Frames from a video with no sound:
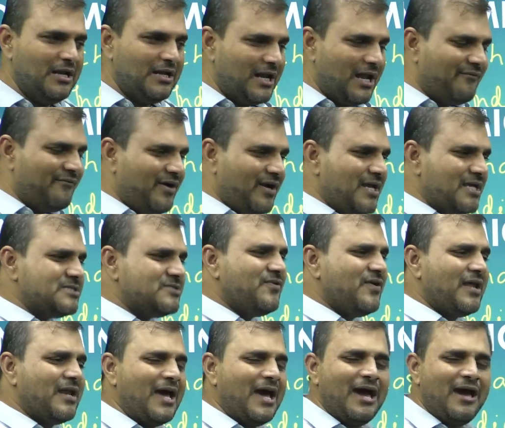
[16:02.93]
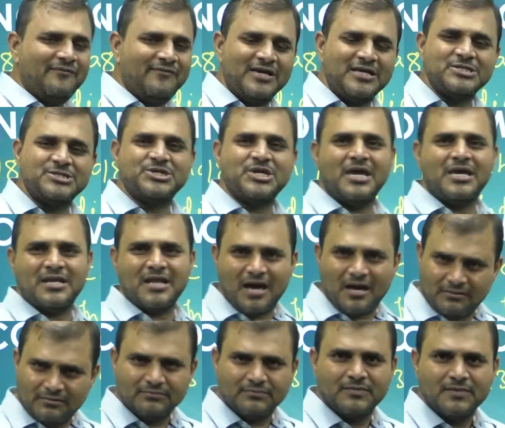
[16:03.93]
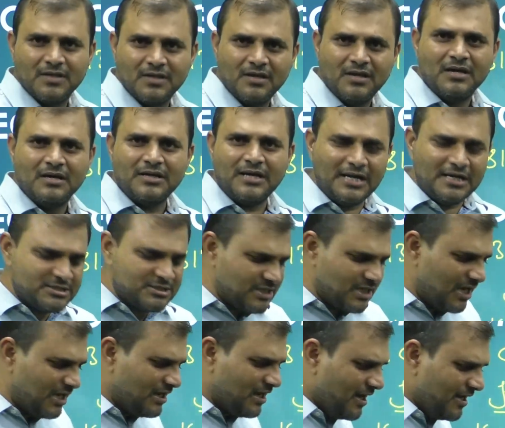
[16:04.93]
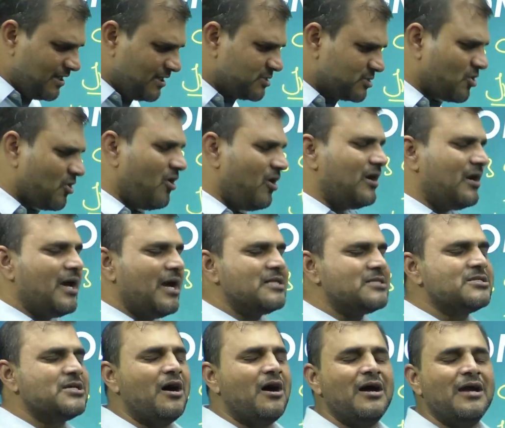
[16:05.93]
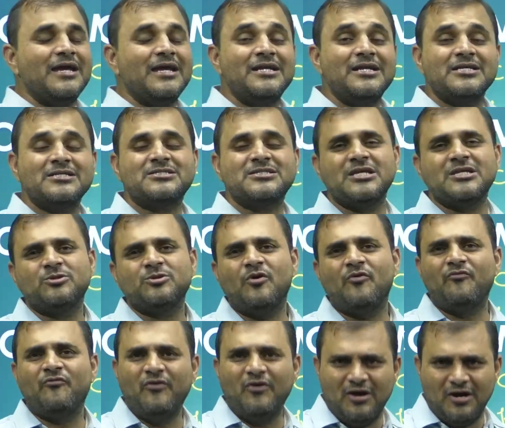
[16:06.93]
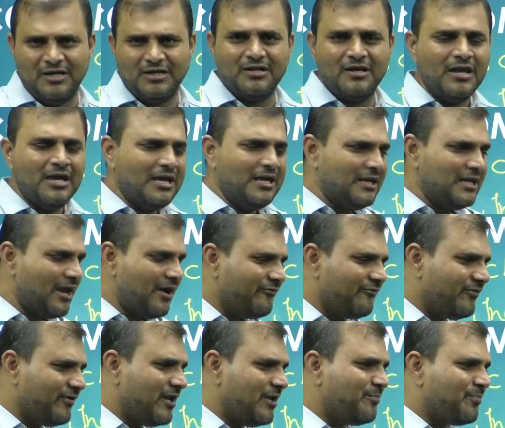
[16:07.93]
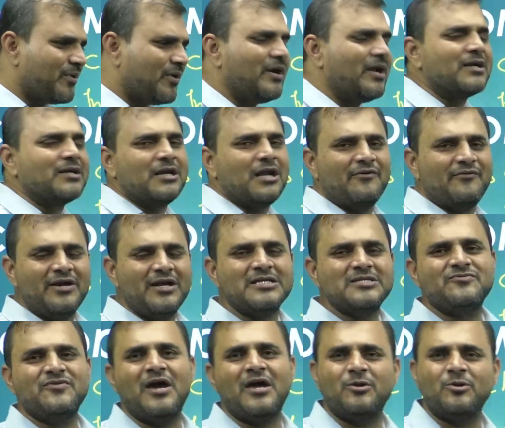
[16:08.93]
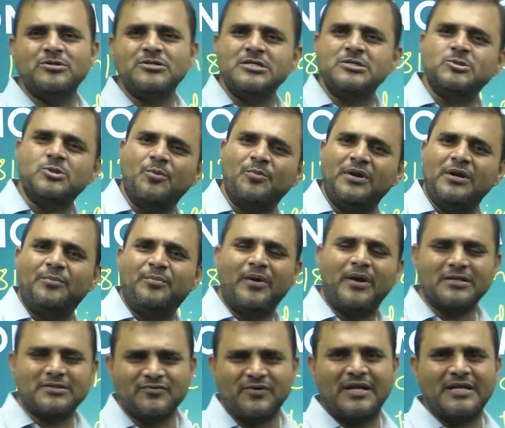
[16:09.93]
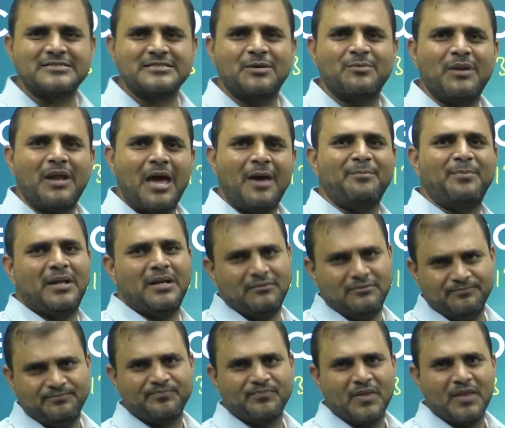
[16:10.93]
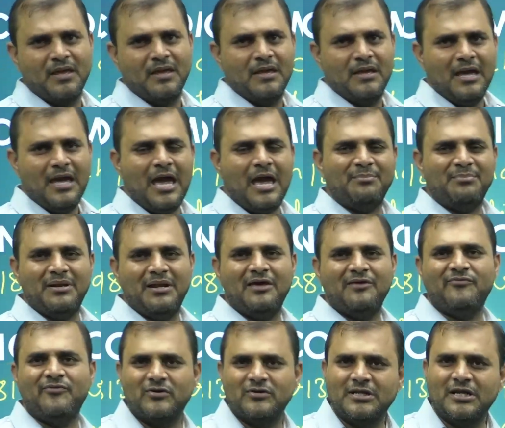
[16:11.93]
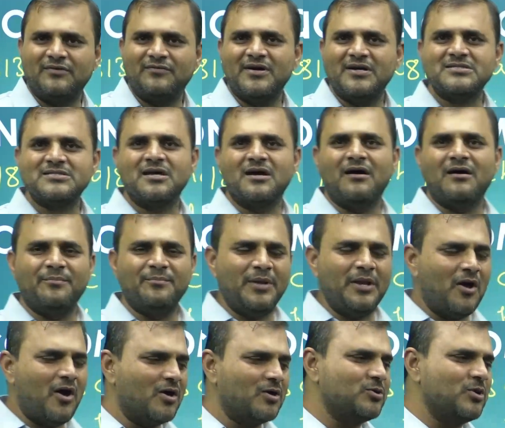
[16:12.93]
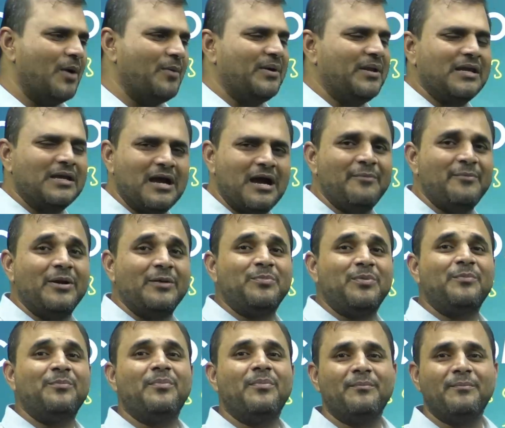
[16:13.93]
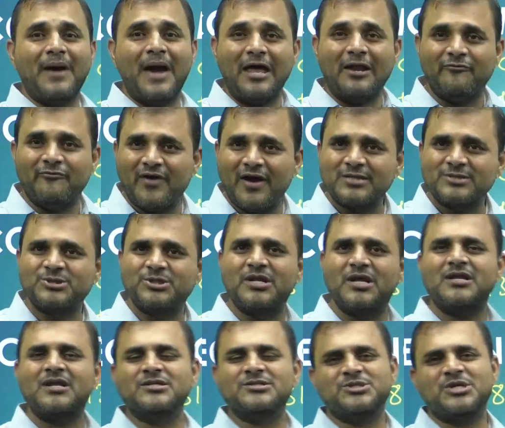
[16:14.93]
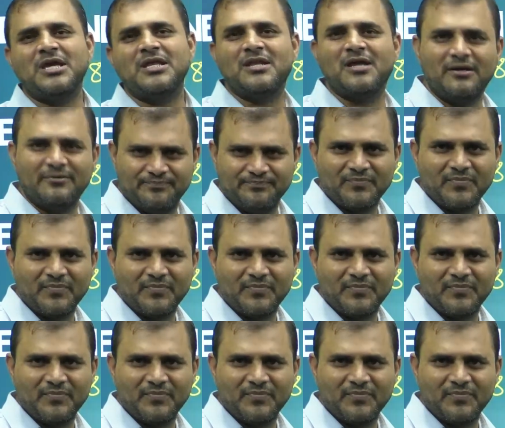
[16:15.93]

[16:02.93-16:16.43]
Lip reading: Nowadays, we are having China. That China is called as industry of the world. Every product nowadays we are using so many products. For example, Apple iPhone that was belonged to America but manufactured in China.